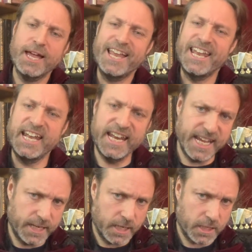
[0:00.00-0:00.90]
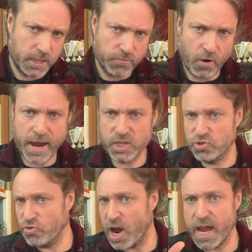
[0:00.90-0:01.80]
leaders, right?
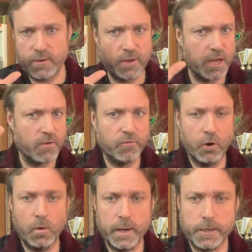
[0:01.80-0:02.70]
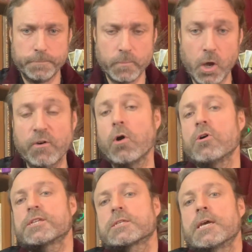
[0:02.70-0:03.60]
Driving forward. Of
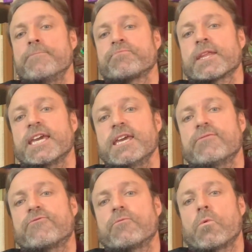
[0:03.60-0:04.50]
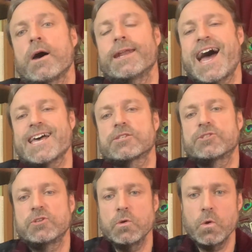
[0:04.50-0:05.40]
course, if one has
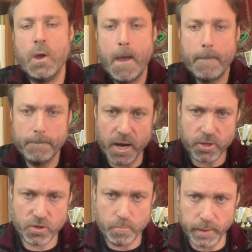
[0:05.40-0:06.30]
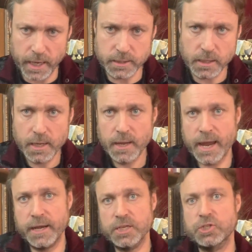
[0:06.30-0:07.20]
too much blood
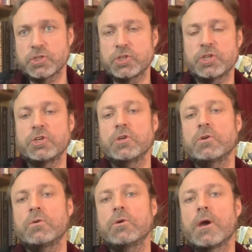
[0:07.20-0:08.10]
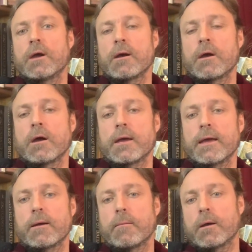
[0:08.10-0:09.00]
and is too
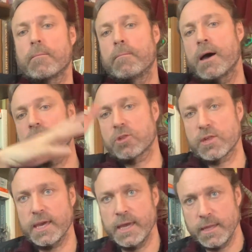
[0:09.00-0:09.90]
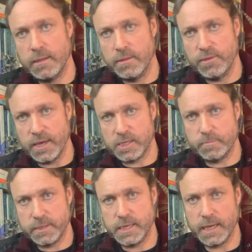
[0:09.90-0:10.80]
much in this
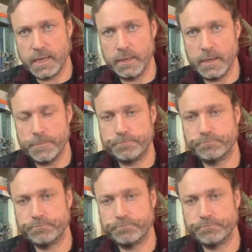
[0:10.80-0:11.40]
particular